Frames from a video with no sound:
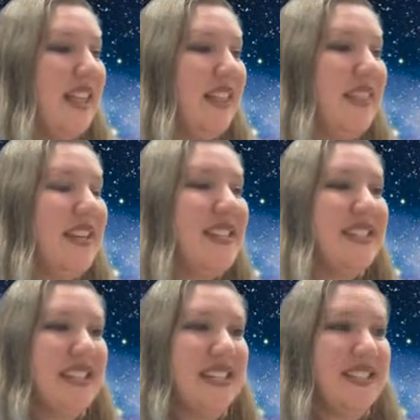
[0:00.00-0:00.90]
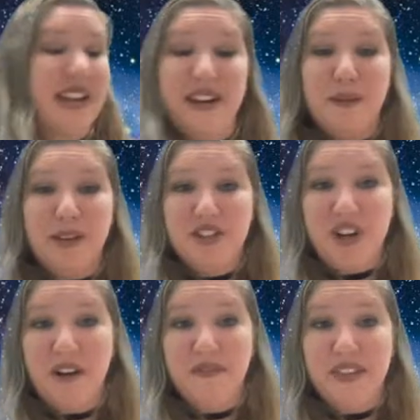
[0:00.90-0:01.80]
This is an image
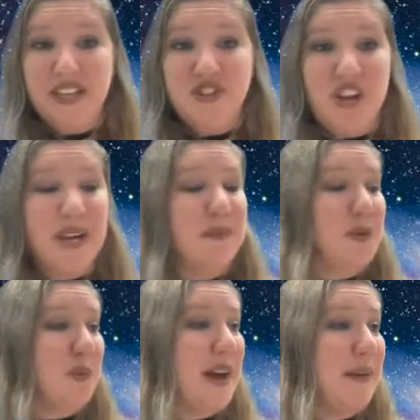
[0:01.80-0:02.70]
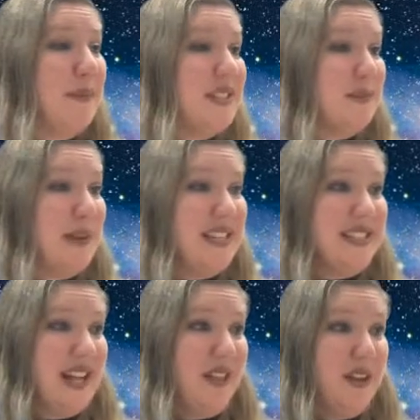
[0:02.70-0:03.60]
of the James Webb Space
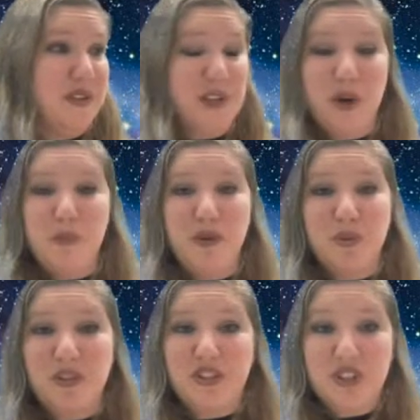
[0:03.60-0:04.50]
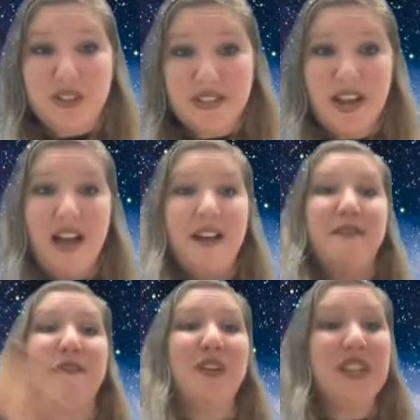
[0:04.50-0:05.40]
Telescope, which was just
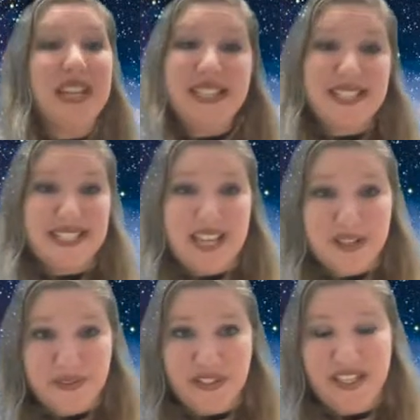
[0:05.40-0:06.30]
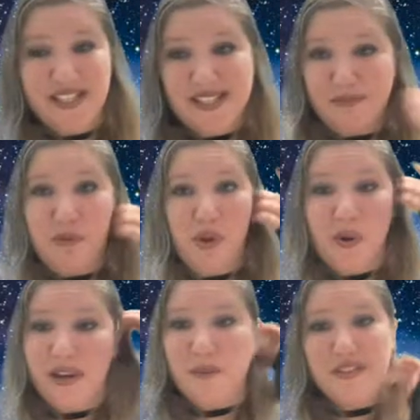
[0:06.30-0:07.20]
fully successfully
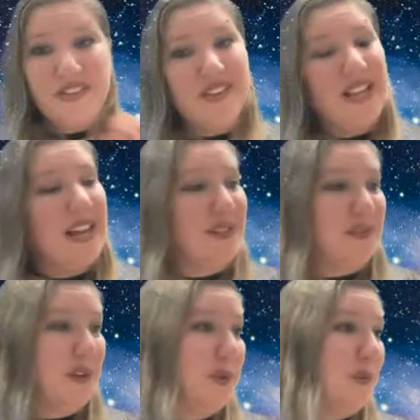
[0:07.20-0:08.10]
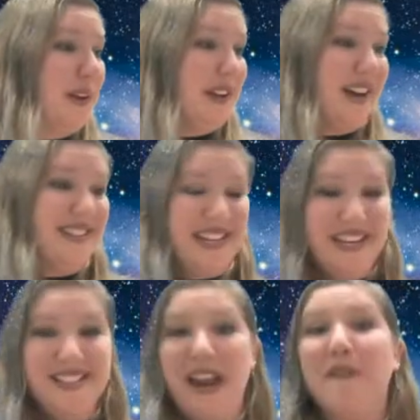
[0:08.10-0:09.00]
deployed within the last few
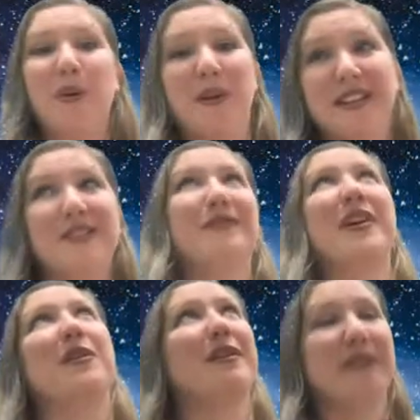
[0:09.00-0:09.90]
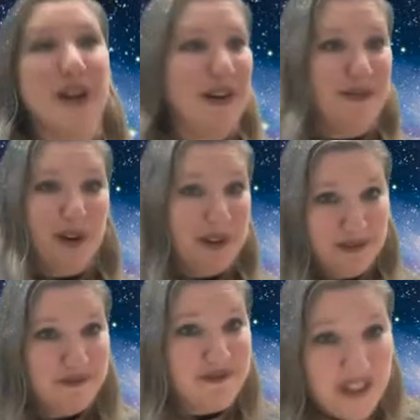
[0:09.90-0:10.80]
days. Everyone is very, very,
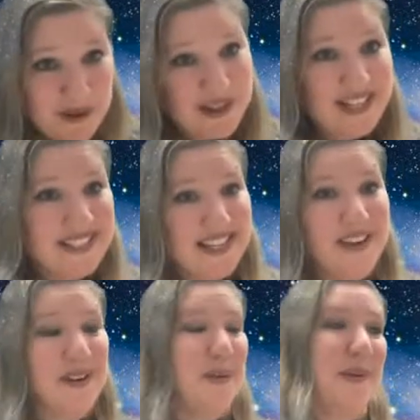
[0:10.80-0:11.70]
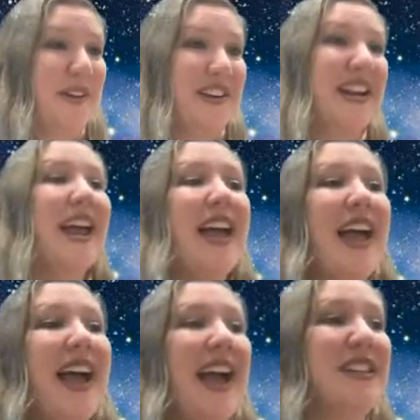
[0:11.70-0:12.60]
very, very excited about it.
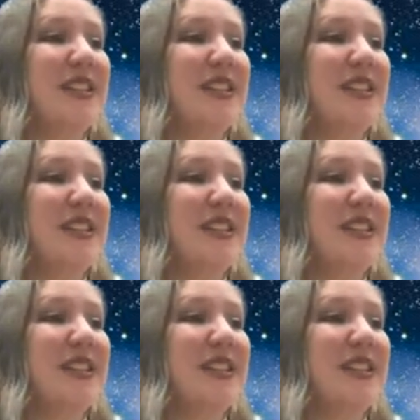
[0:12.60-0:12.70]
And